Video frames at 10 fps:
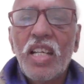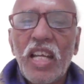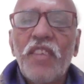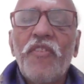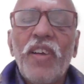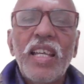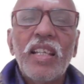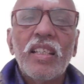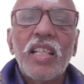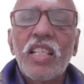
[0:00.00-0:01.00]

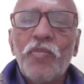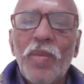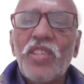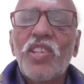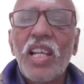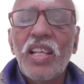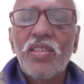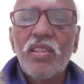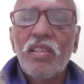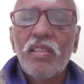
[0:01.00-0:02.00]
terrifying, that is
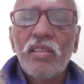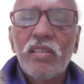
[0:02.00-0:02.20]
merciless,